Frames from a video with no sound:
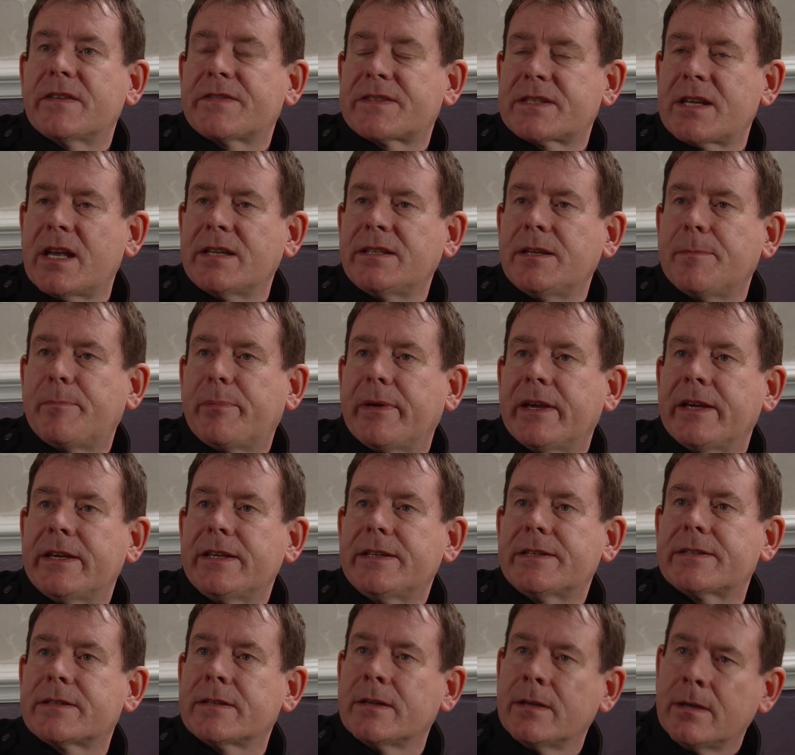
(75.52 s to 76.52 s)
You've said your
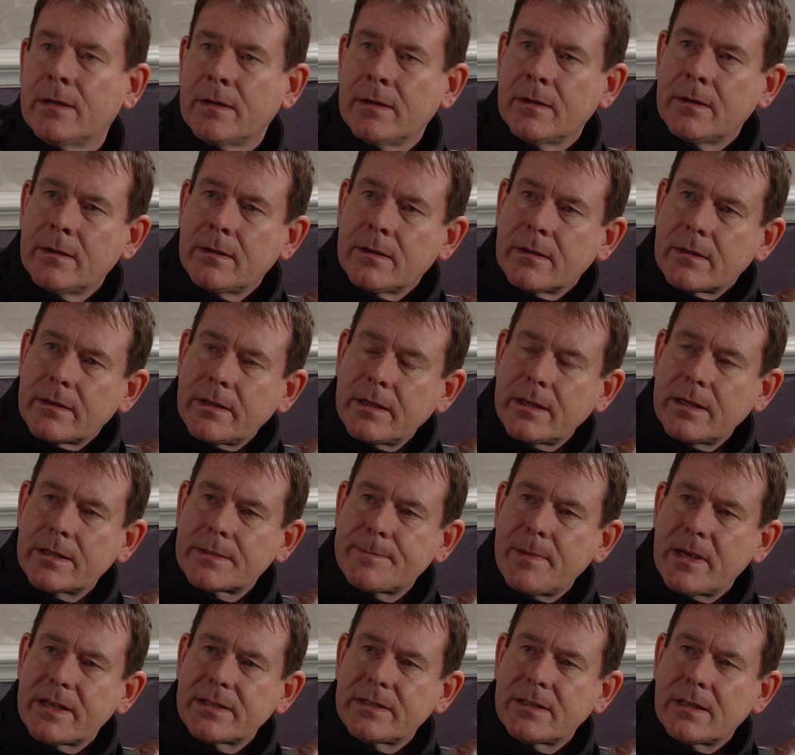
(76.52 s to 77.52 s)
piece. I think it's
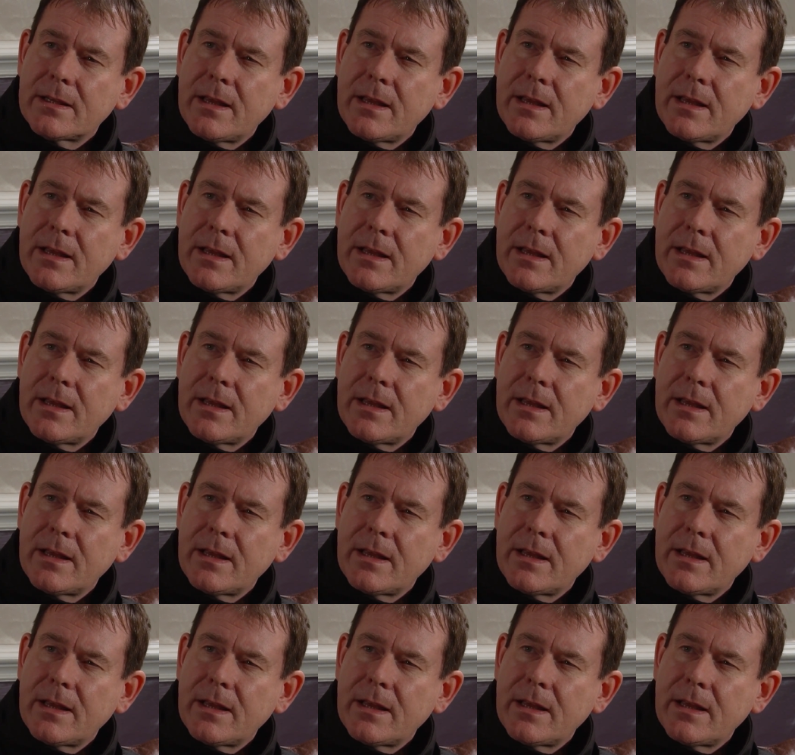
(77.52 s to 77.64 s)
best